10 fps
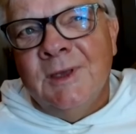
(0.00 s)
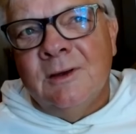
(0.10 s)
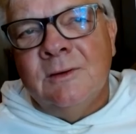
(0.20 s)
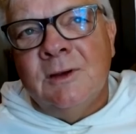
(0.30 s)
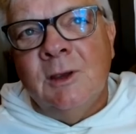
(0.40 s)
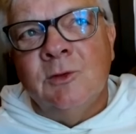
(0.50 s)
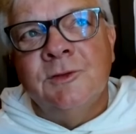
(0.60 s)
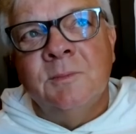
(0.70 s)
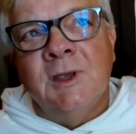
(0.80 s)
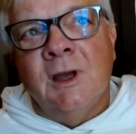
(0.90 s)
he
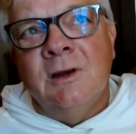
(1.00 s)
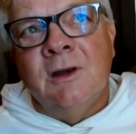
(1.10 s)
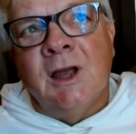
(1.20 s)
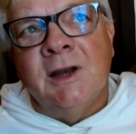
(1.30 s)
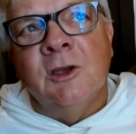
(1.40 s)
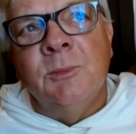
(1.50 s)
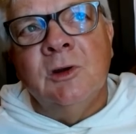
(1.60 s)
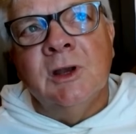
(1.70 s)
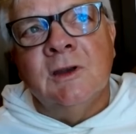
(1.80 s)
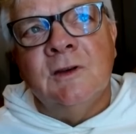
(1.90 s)
was
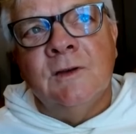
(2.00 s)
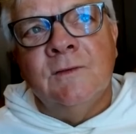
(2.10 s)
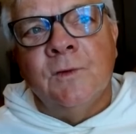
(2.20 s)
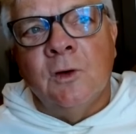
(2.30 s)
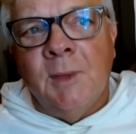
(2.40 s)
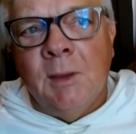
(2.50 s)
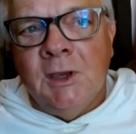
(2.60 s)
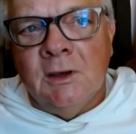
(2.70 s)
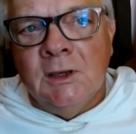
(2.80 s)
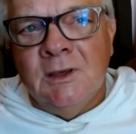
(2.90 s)
non-communicative for
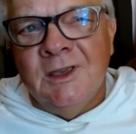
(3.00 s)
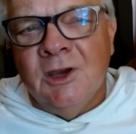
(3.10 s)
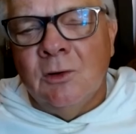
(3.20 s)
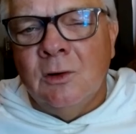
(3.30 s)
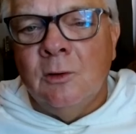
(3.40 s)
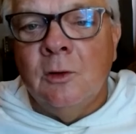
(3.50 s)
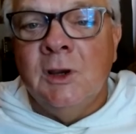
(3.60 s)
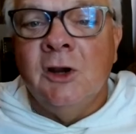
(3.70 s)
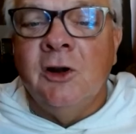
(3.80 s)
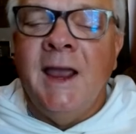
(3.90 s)
maybe a year
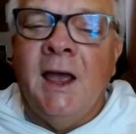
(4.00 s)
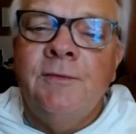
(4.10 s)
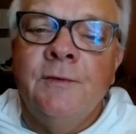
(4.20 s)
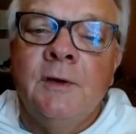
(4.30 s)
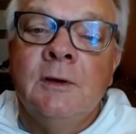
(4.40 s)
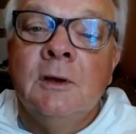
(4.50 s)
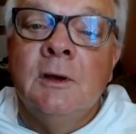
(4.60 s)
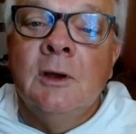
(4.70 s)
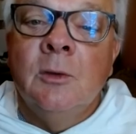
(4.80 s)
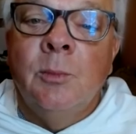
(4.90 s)
and a half,
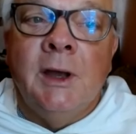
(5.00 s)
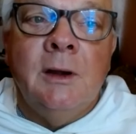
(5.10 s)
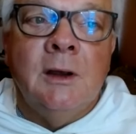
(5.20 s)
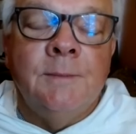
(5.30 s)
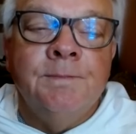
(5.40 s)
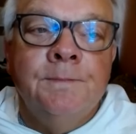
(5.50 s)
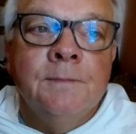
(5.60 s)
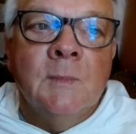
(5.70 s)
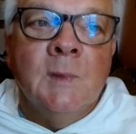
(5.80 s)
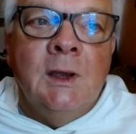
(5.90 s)
but
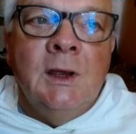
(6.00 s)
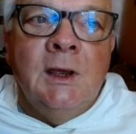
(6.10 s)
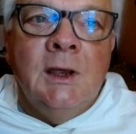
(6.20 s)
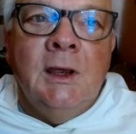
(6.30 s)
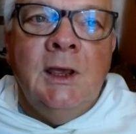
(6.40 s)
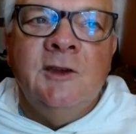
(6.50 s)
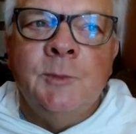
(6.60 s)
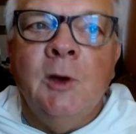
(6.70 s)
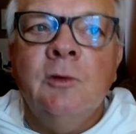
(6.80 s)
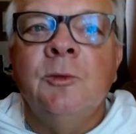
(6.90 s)
he
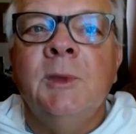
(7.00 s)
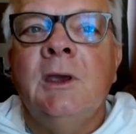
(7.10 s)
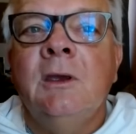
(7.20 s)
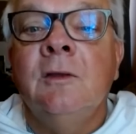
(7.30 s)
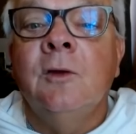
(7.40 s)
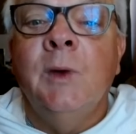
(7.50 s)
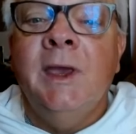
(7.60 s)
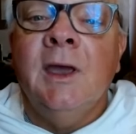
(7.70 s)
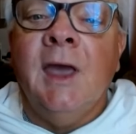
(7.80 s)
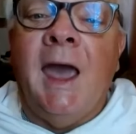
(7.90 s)
spoke to me the
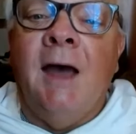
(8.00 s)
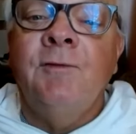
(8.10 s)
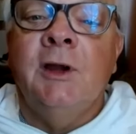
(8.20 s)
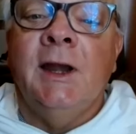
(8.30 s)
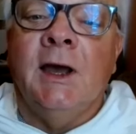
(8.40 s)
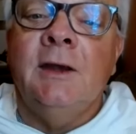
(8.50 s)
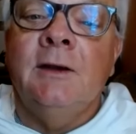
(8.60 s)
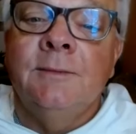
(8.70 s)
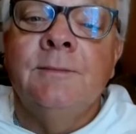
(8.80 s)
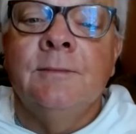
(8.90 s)
week after he died.